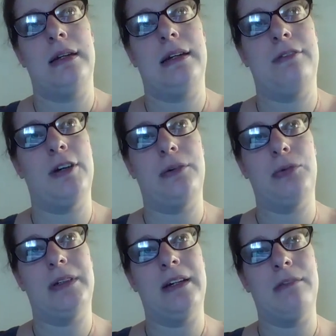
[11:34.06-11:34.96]
if I
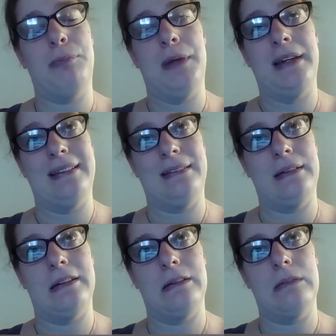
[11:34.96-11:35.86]
would have been,
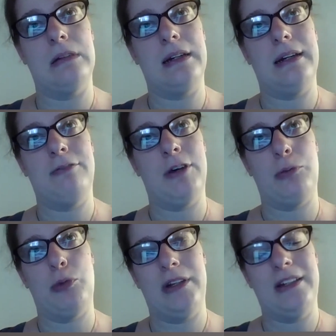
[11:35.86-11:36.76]
uh, if
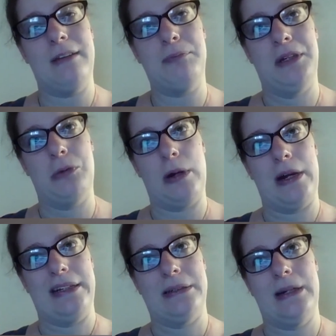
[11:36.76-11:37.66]
I wouldn't have been a
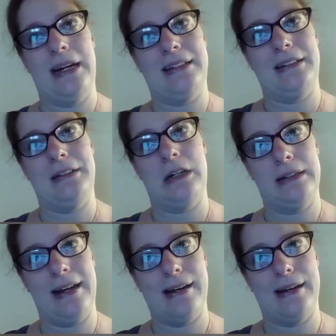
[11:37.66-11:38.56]
writer had I
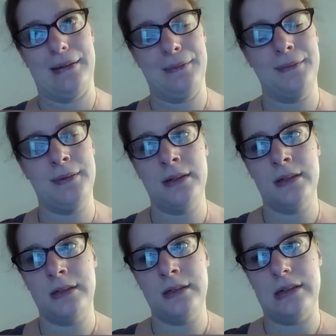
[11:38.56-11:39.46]
not had
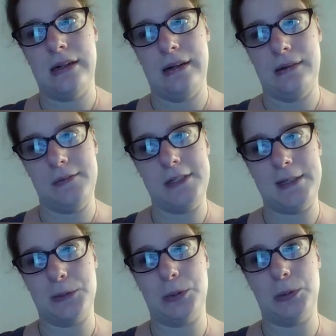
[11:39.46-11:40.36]
um,
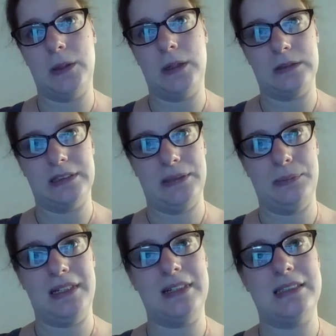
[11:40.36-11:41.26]
cerebral palsy,
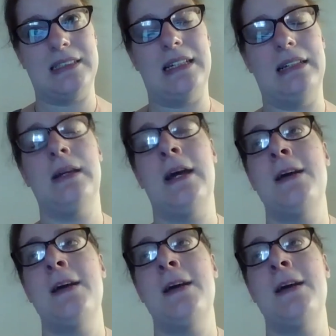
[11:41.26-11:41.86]
because I,